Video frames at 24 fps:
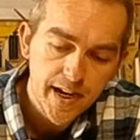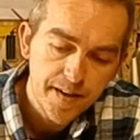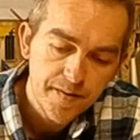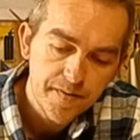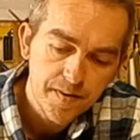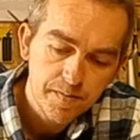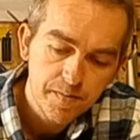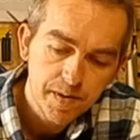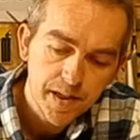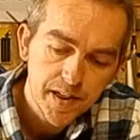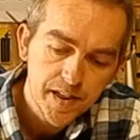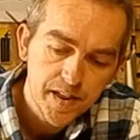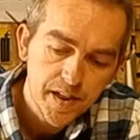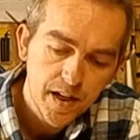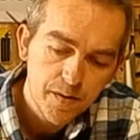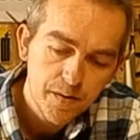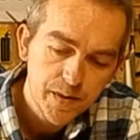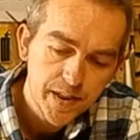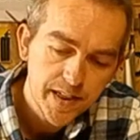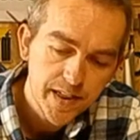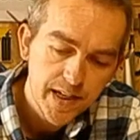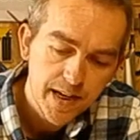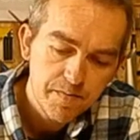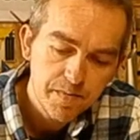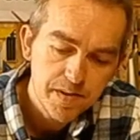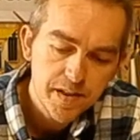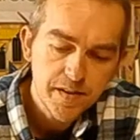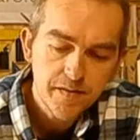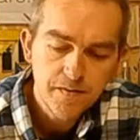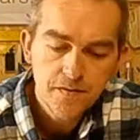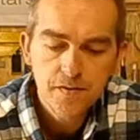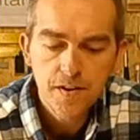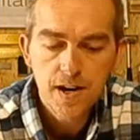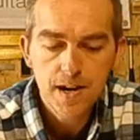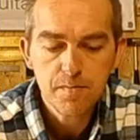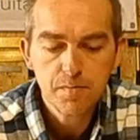And if I'm going to go with an
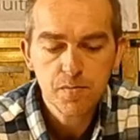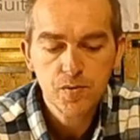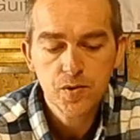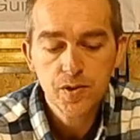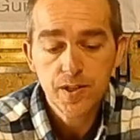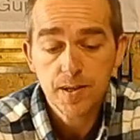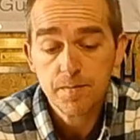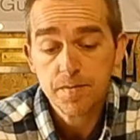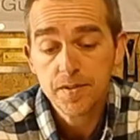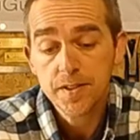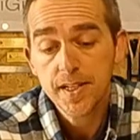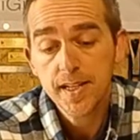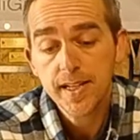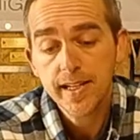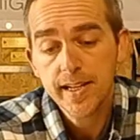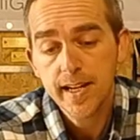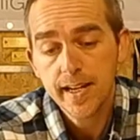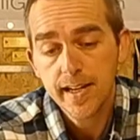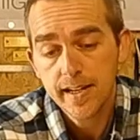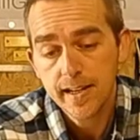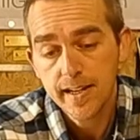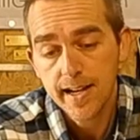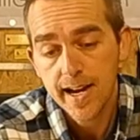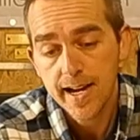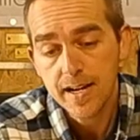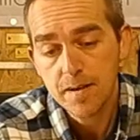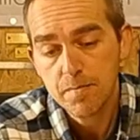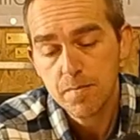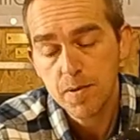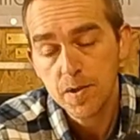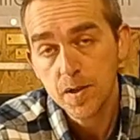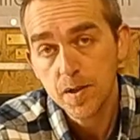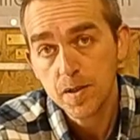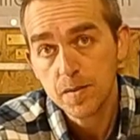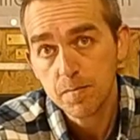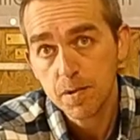ebony fretboard, I'm thinking
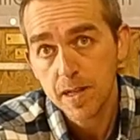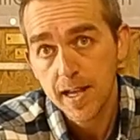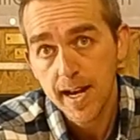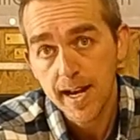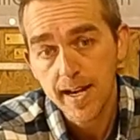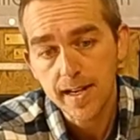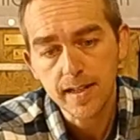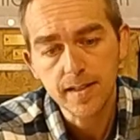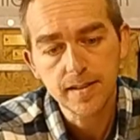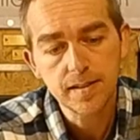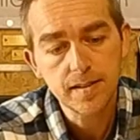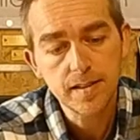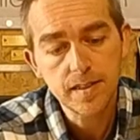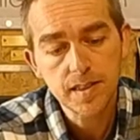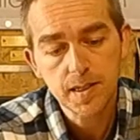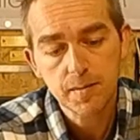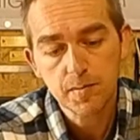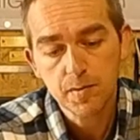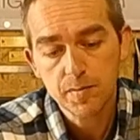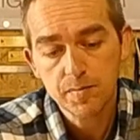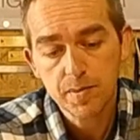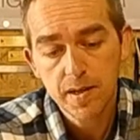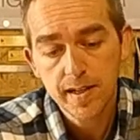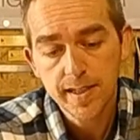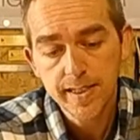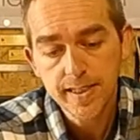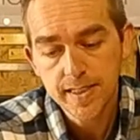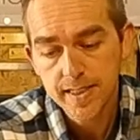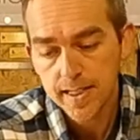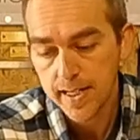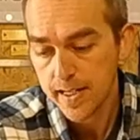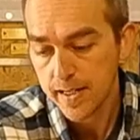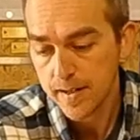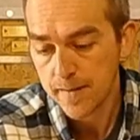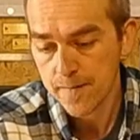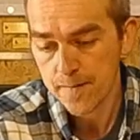a pearl black double
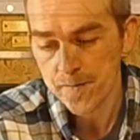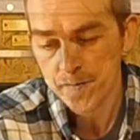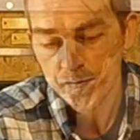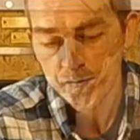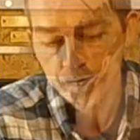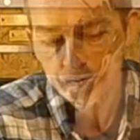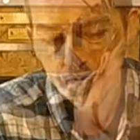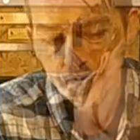binding.